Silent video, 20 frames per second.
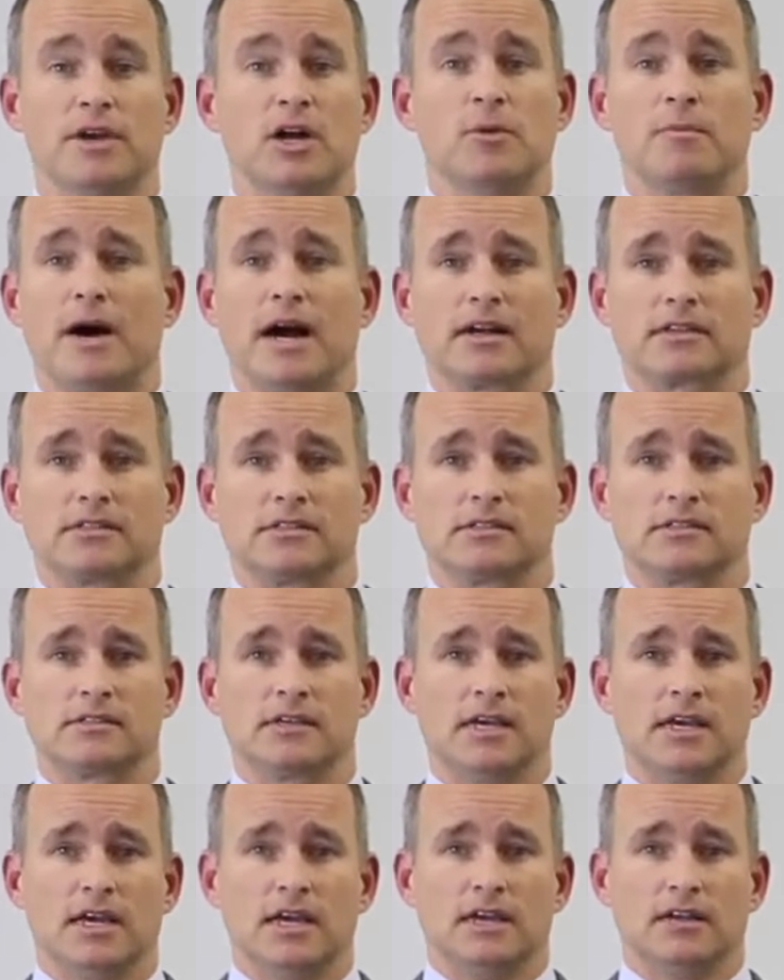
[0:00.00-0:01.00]

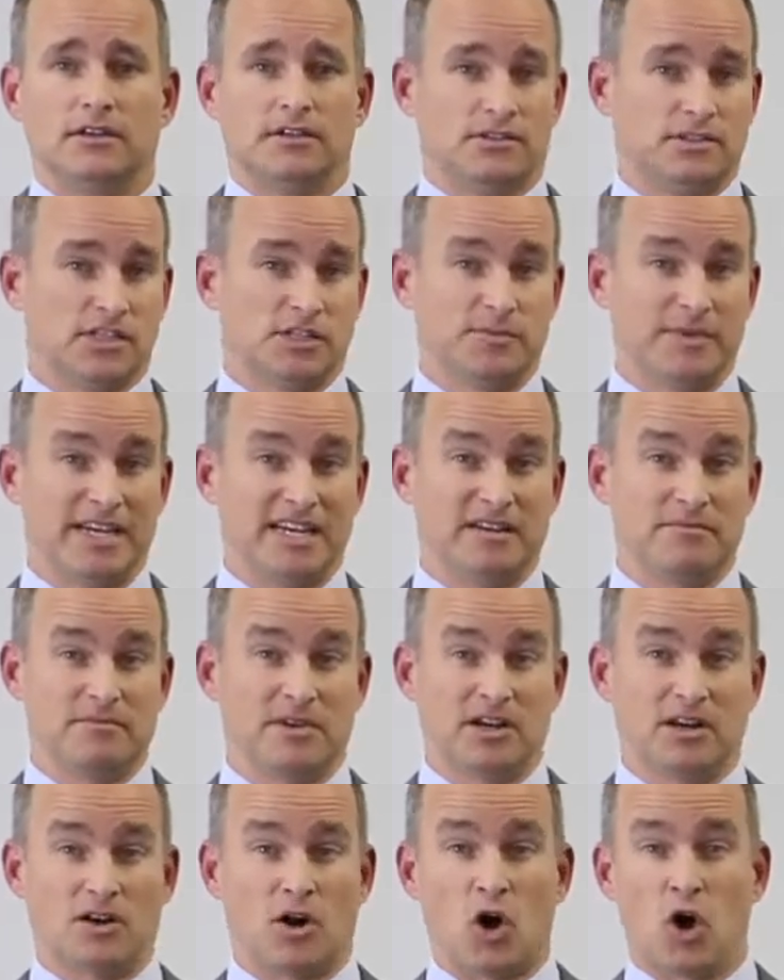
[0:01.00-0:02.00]
mailboxes. Does this mean
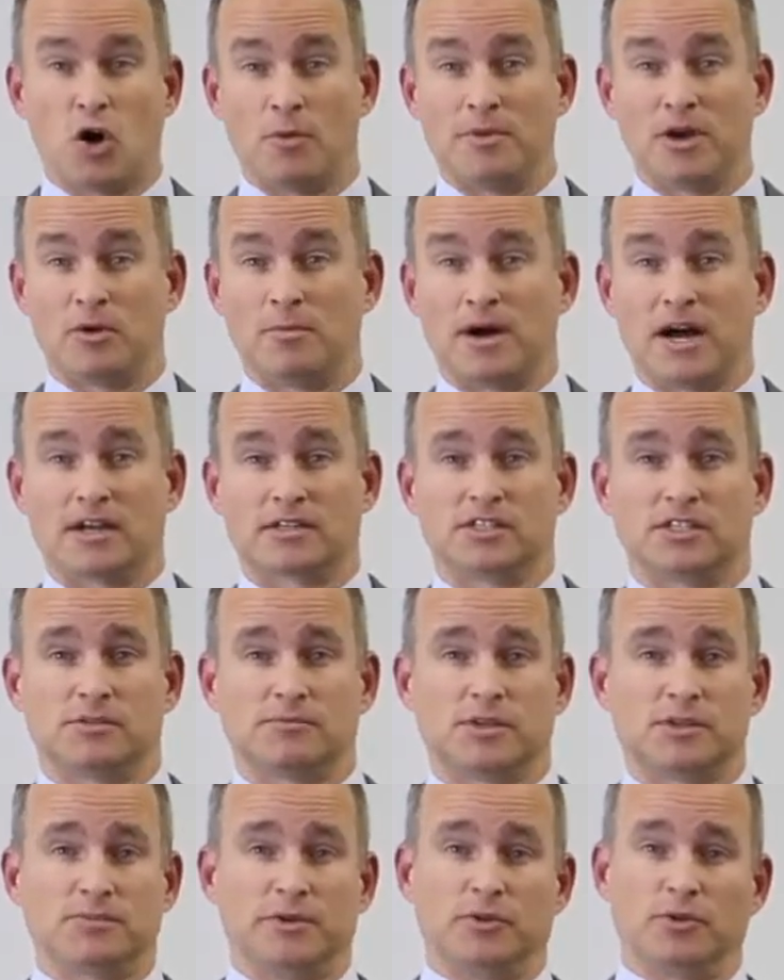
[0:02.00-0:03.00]
all mailboxes
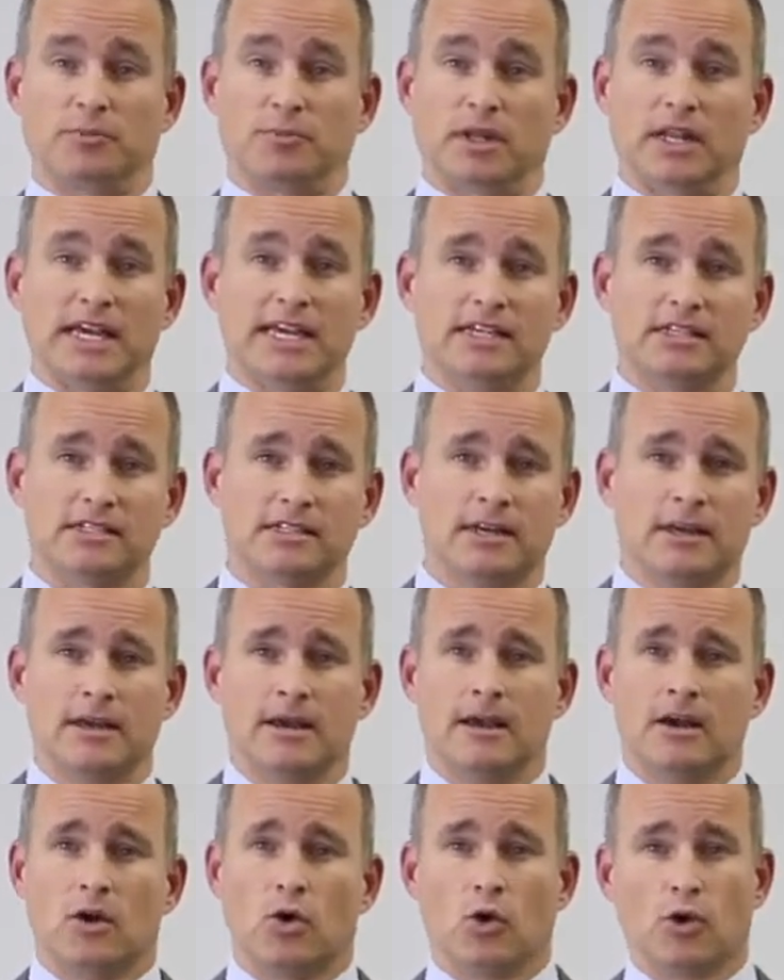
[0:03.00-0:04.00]
must be replaced
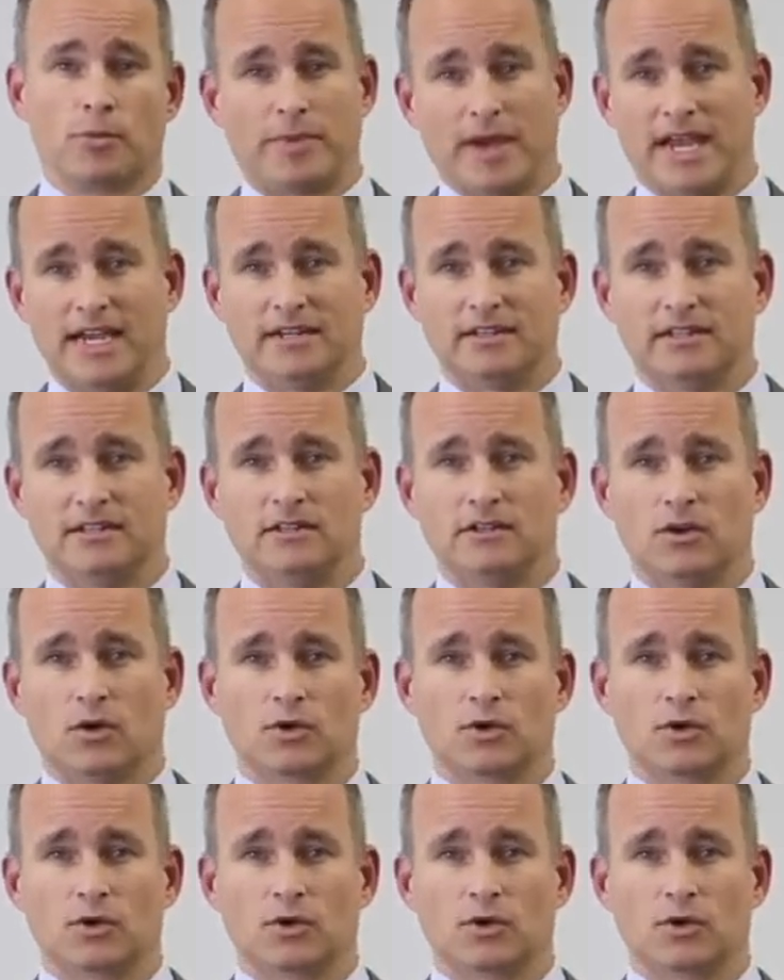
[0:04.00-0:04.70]
or painted,